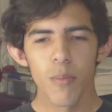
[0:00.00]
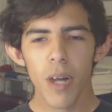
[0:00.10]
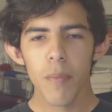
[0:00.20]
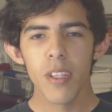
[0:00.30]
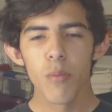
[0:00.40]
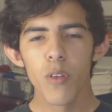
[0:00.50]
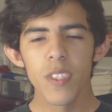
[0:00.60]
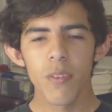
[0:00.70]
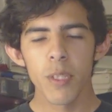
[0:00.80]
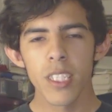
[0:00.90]
Some popular
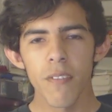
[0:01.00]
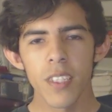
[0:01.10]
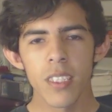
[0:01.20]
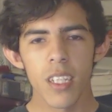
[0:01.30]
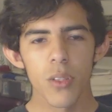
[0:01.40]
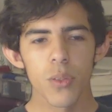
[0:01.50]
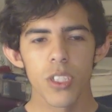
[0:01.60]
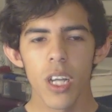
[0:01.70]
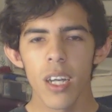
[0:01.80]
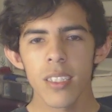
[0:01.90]
movies from the 70s
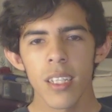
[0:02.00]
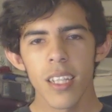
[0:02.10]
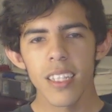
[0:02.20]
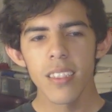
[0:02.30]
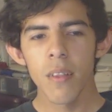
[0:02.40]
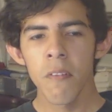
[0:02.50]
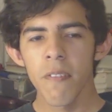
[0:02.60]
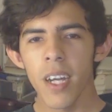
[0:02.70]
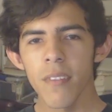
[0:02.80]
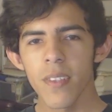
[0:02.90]
include Jaws,
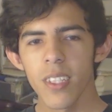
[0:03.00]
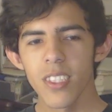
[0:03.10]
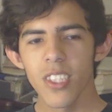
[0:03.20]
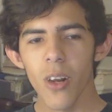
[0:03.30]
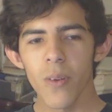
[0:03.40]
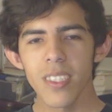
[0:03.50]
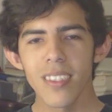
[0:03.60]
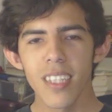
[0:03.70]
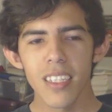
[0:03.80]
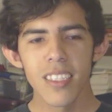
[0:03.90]
1975, Star
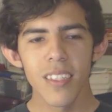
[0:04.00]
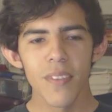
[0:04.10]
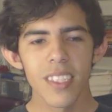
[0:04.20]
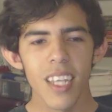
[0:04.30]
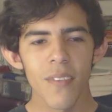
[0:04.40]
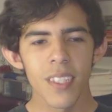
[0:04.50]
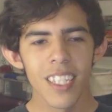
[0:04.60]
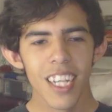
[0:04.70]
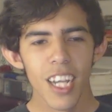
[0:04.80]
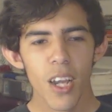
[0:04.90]
Wars,
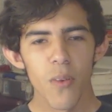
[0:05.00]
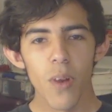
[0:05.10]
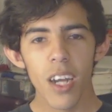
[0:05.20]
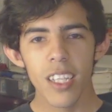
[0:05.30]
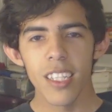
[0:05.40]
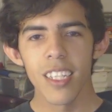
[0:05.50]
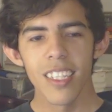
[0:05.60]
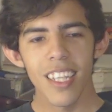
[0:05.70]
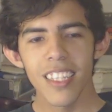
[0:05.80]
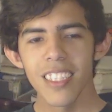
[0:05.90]
1977,
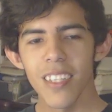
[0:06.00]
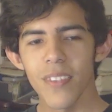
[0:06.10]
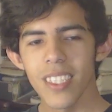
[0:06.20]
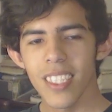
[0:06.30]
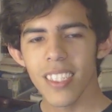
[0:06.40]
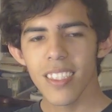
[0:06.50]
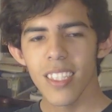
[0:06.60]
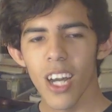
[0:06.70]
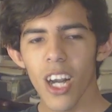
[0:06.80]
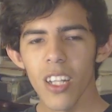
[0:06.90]
Rocky,
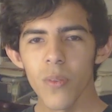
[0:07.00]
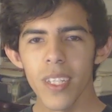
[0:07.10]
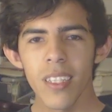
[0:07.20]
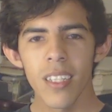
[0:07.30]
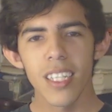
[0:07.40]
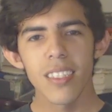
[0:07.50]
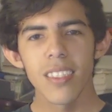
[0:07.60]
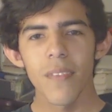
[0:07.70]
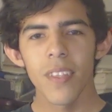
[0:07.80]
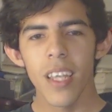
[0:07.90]
1976, Halloween,
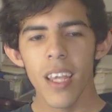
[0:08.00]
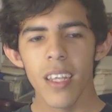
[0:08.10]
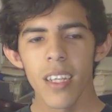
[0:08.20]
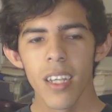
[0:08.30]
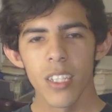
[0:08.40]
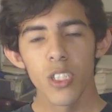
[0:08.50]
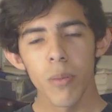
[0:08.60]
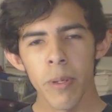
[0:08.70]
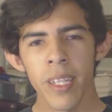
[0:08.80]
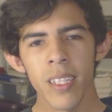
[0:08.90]
1978,
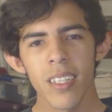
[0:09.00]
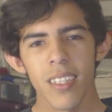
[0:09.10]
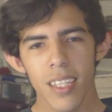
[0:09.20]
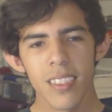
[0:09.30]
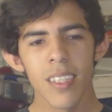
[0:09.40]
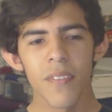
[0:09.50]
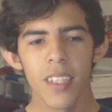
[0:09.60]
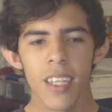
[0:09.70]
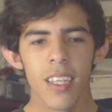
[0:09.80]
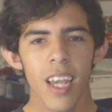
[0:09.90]
Superman,
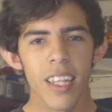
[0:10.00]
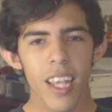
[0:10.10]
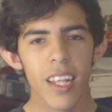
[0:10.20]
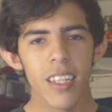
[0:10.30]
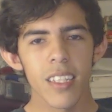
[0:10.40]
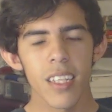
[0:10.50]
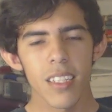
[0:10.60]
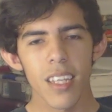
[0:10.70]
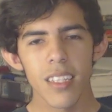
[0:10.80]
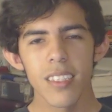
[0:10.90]
1978, and
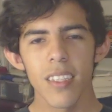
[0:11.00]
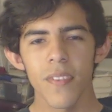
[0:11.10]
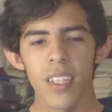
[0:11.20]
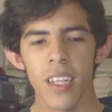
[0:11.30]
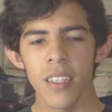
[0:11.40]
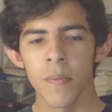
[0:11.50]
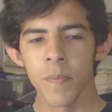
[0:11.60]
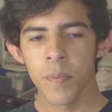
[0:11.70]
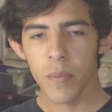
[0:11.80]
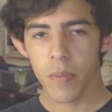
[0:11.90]
Alien, 1979.